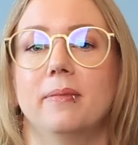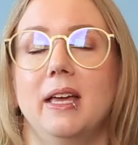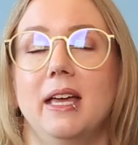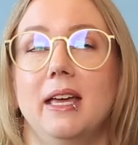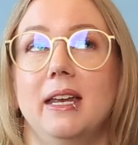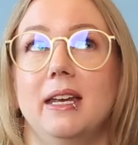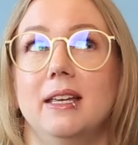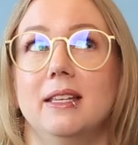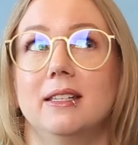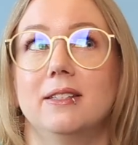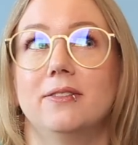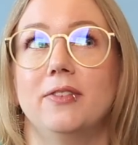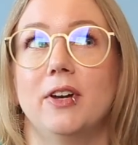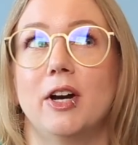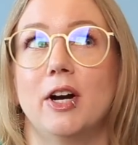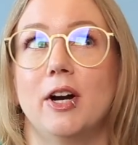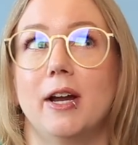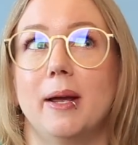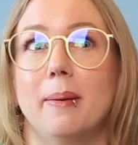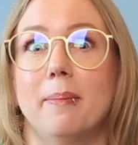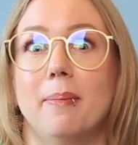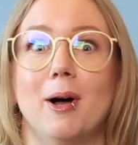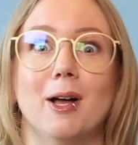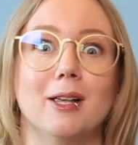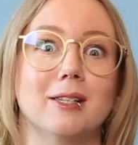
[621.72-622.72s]
It is
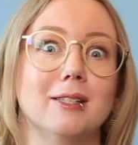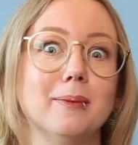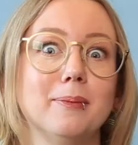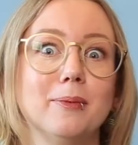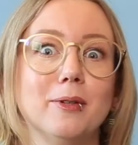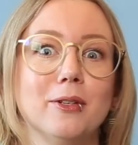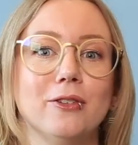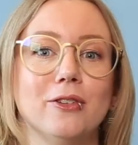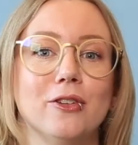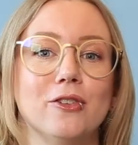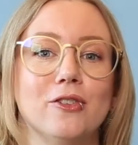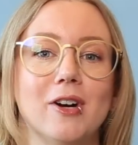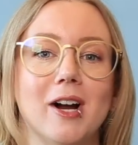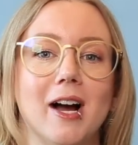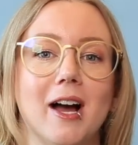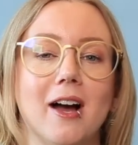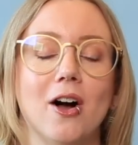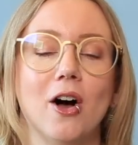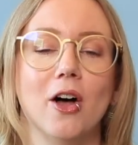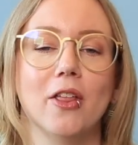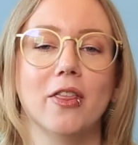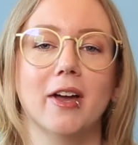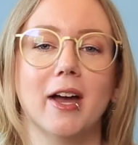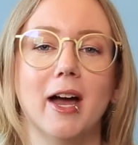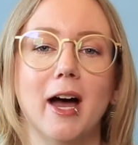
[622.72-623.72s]
very impossible to try
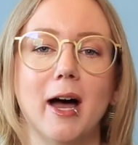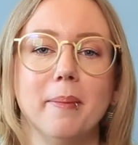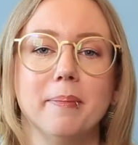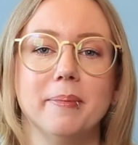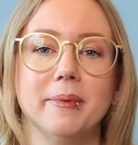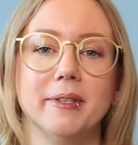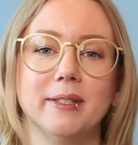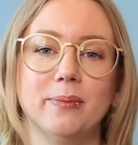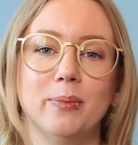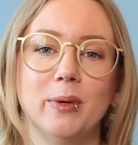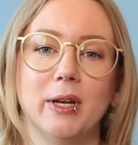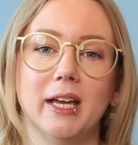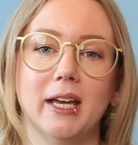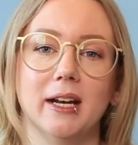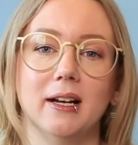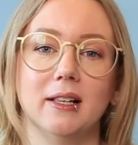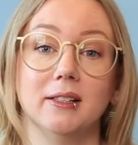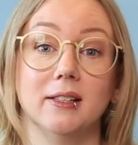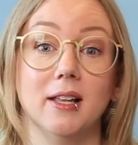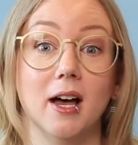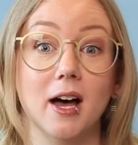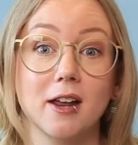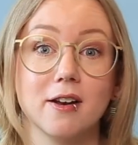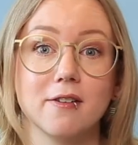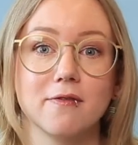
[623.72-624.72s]
all the cups. We get a
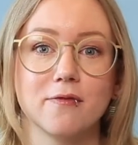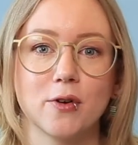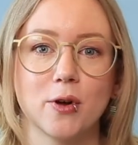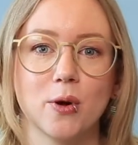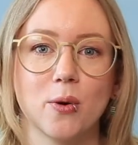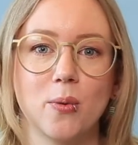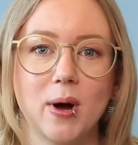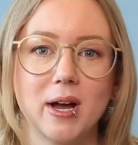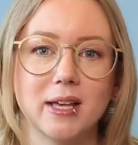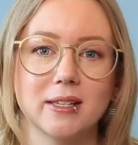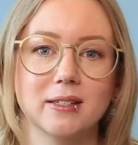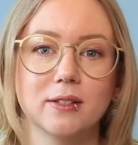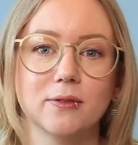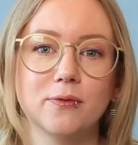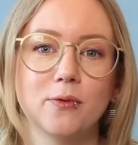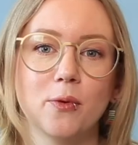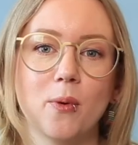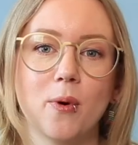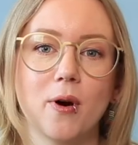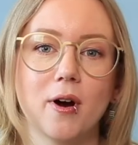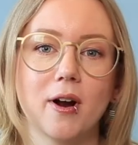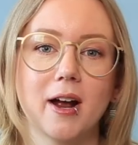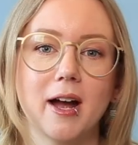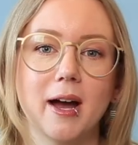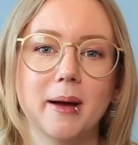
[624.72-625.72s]
lot of requests
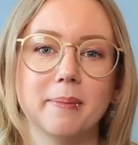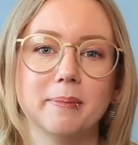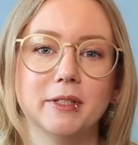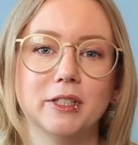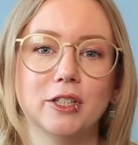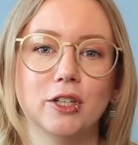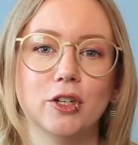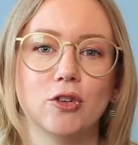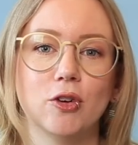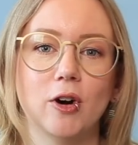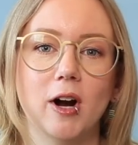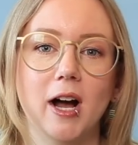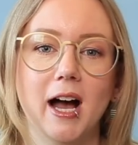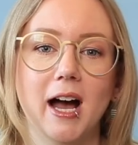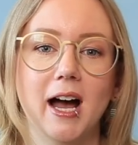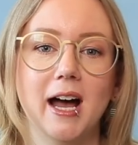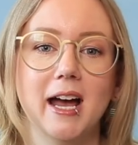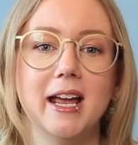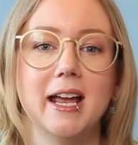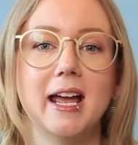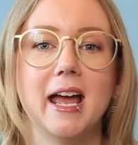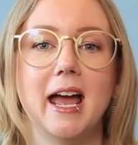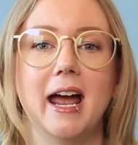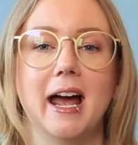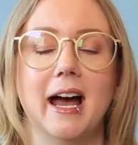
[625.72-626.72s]
for cups to
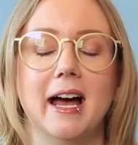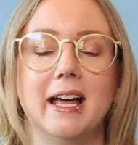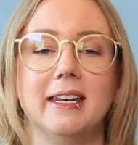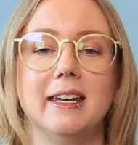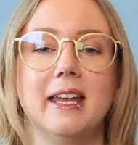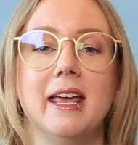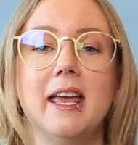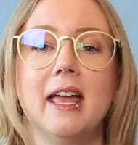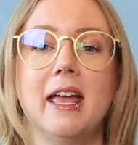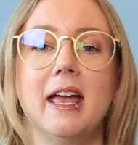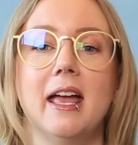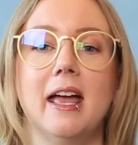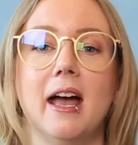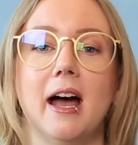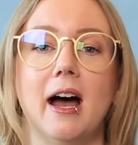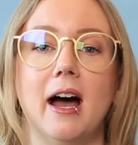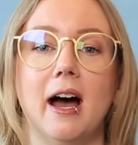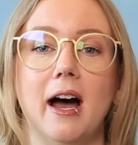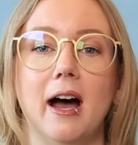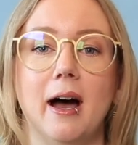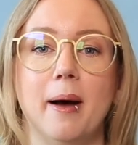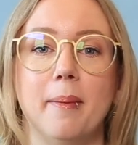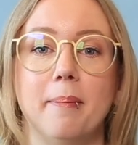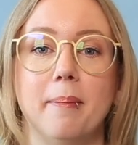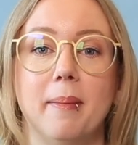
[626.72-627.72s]
try, and
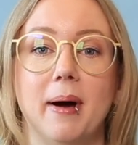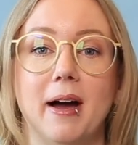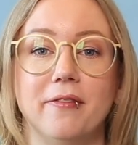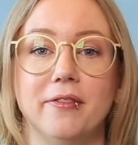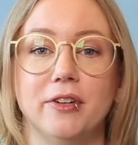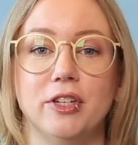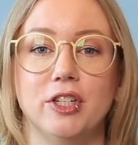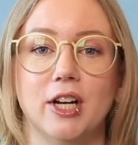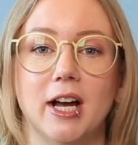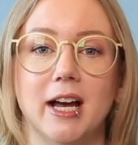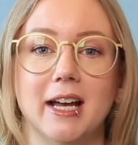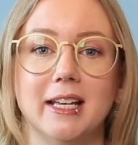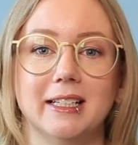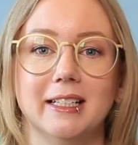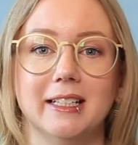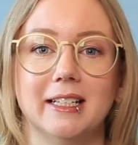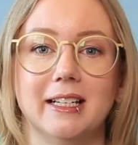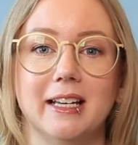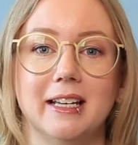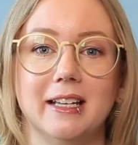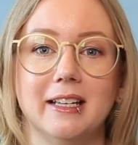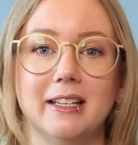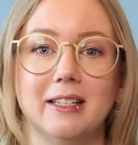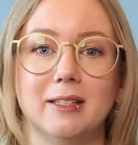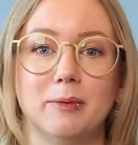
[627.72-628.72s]
my
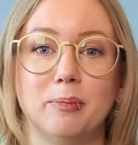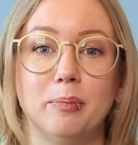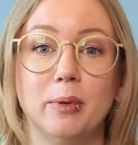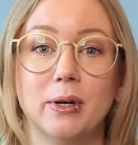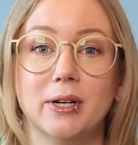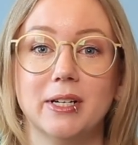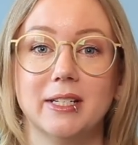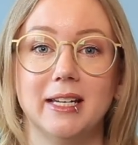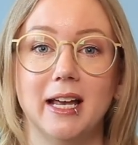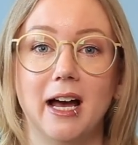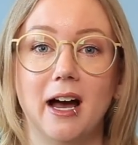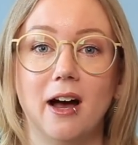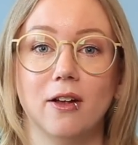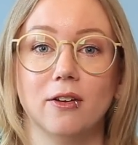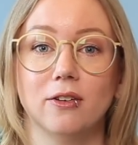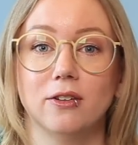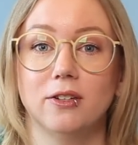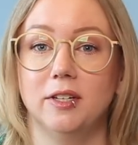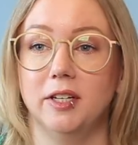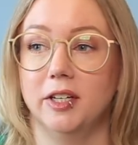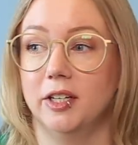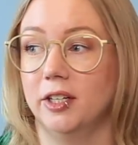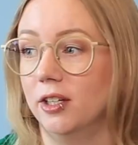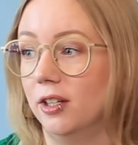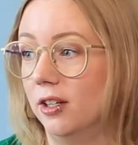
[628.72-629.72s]
vagina is booked out
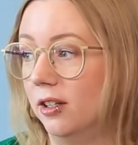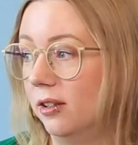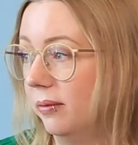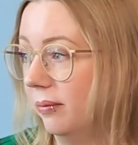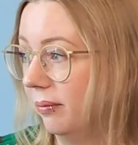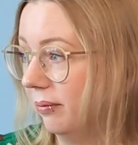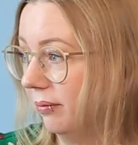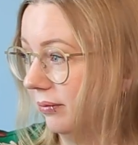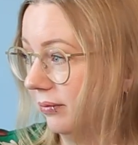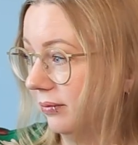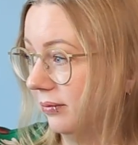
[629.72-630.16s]
till